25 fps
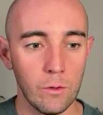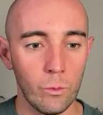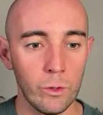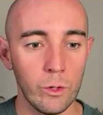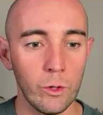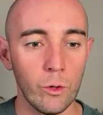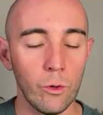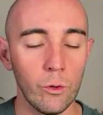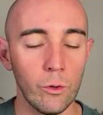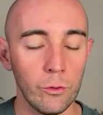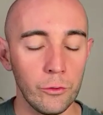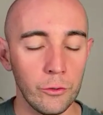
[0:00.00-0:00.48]

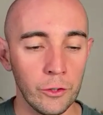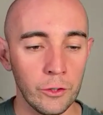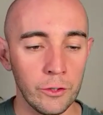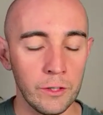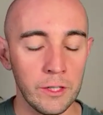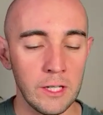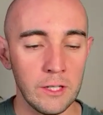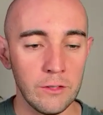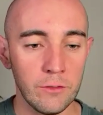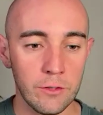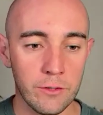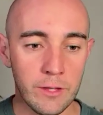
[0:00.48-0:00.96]
we also
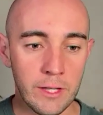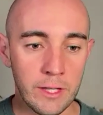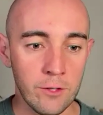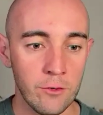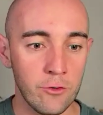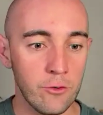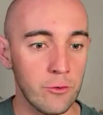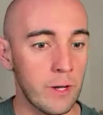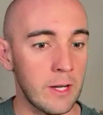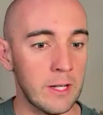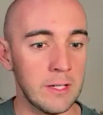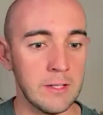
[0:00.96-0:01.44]
need to
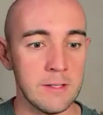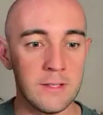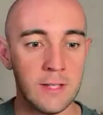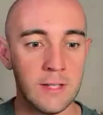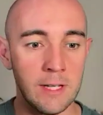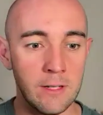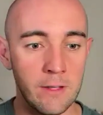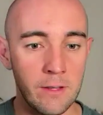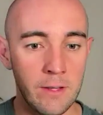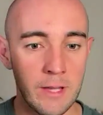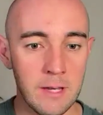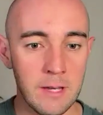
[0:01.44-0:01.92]
then
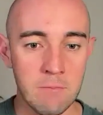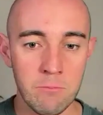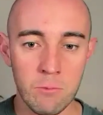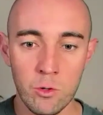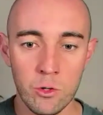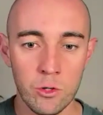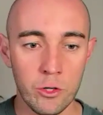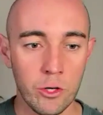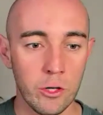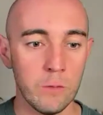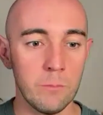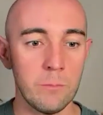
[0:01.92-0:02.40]
transcend them
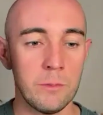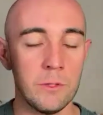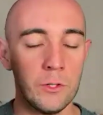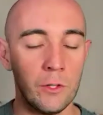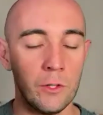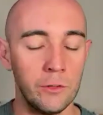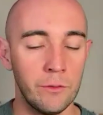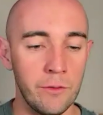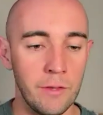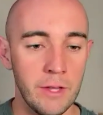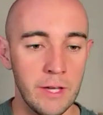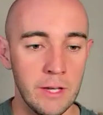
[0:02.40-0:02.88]
or go
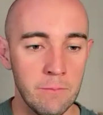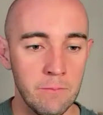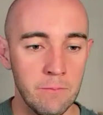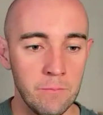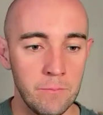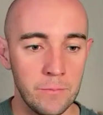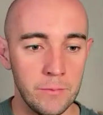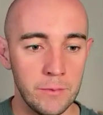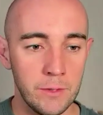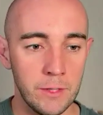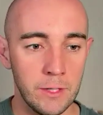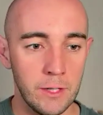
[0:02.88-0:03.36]
beyond
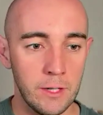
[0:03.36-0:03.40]
them